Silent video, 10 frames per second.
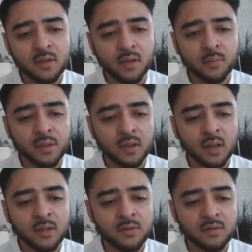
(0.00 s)
I mean, I
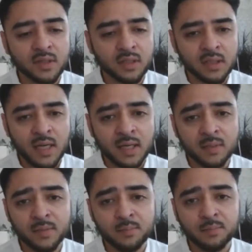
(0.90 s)
don't think that can
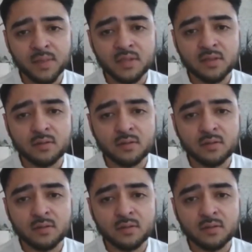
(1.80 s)
be beaten.